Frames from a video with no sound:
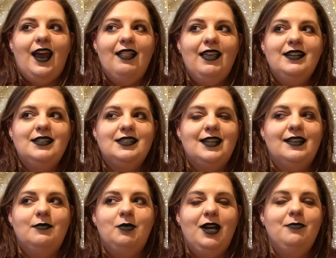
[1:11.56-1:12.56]
I like to
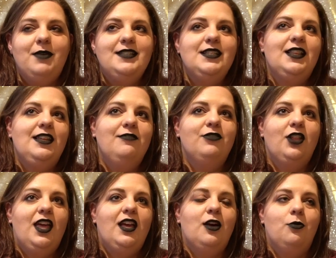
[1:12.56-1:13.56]
celebrate basically for
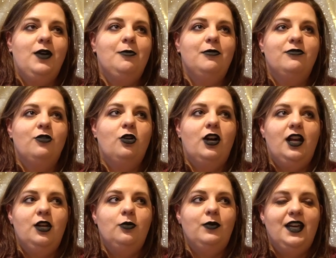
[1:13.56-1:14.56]
like a week before and
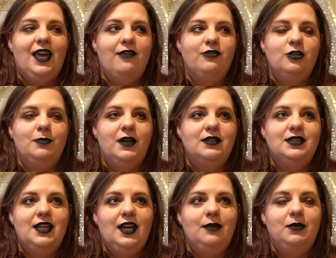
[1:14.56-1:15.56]
a week after
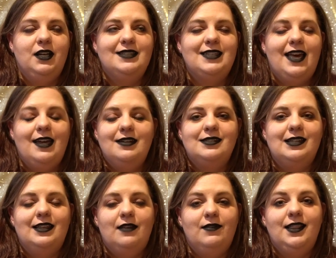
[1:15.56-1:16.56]
Beltane because I honestly
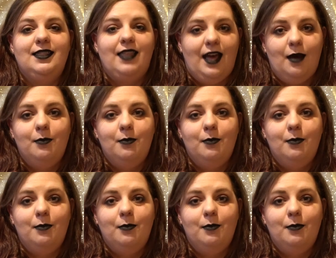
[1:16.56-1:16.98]
love it that